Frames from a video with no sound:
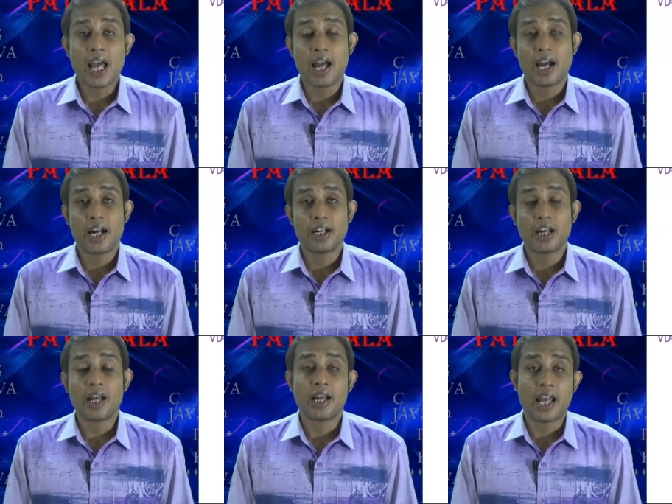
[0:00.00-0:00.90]

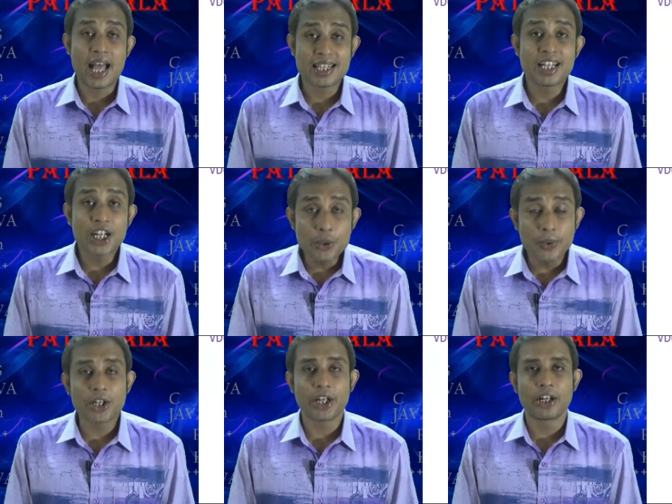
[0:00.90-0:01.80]
and as the
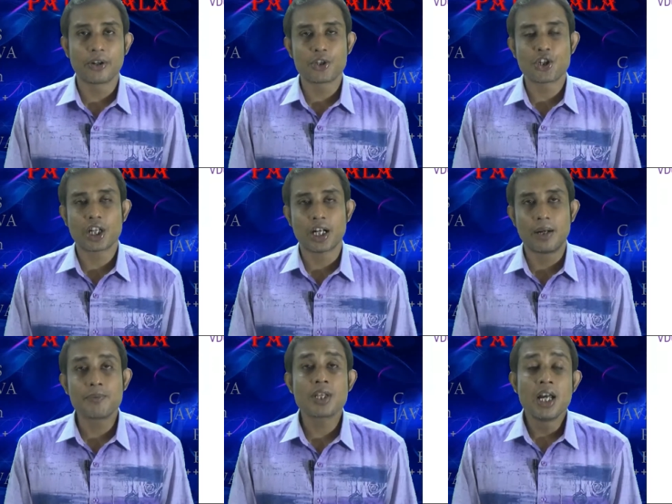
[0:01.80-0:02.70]
newer technology
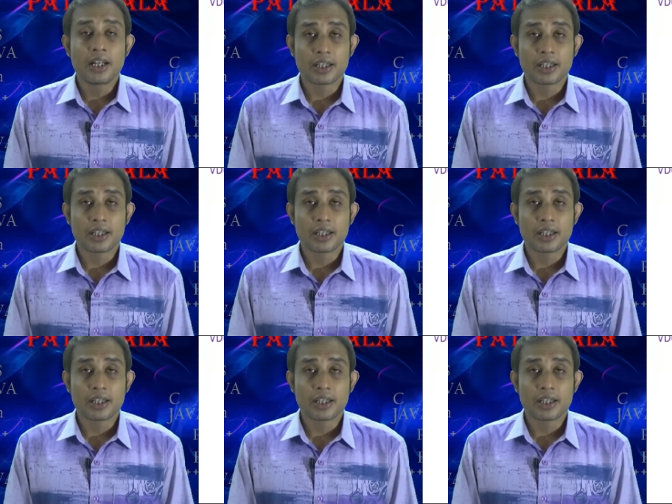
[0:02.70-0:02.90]
comes,